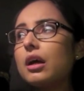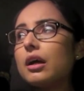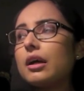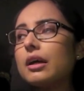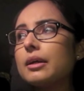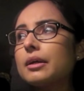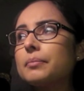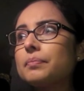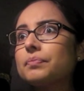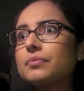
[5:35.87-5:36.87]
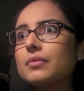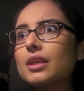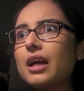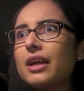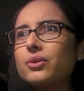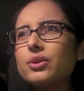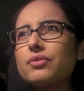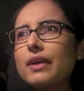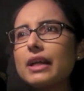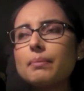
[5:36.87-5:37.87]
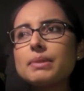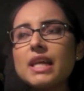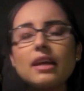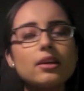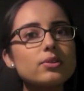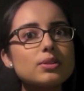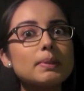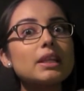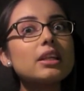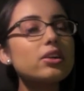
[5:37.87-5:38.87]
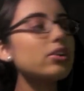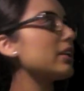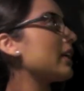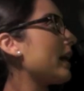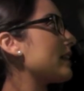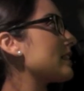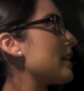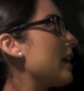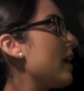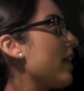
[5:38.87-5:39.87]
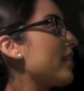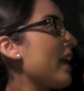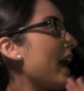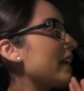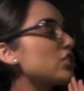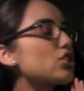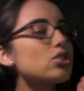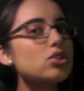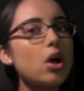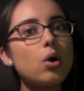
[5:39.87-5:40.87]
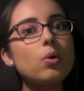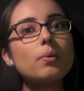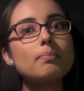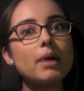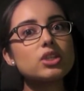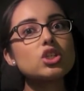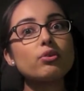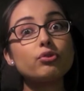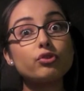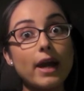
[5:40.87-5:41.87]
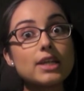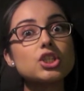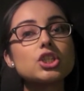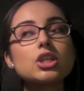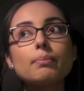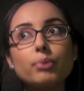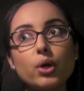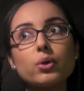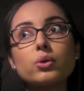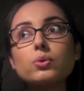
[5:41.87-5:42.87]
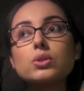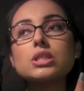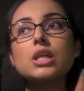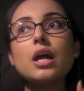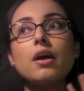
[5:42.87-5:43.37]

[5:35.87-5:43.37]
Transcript: I don't know if I got potatoes, but literally, guys, they had so much fresh produce